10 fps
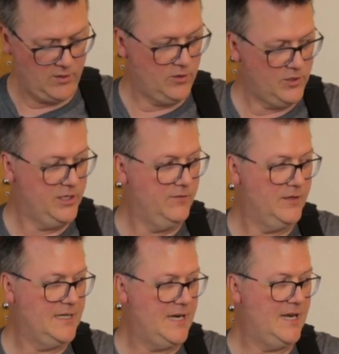Of course, you have
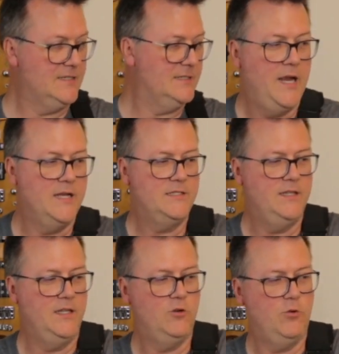the dots. Has
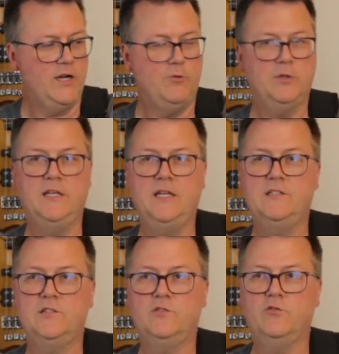the quick
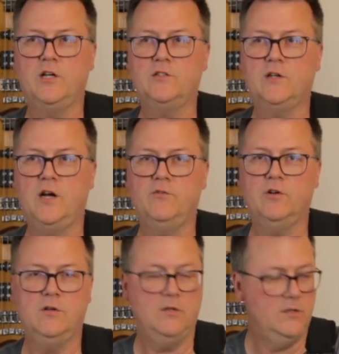release truss
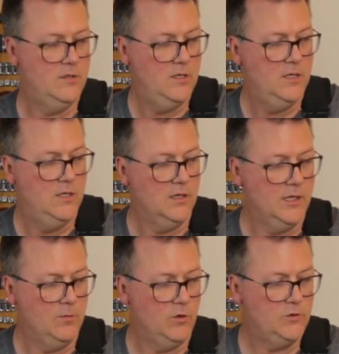cover,
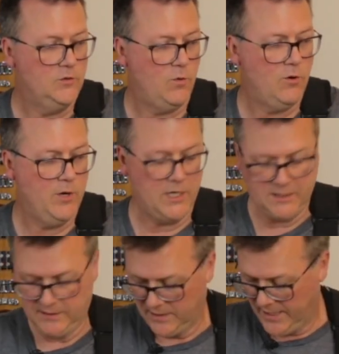like most
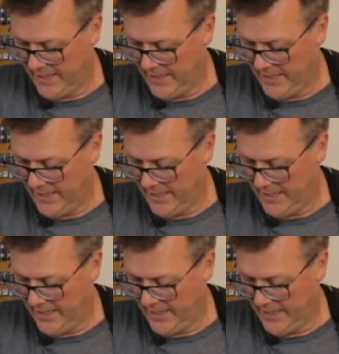Warwicks.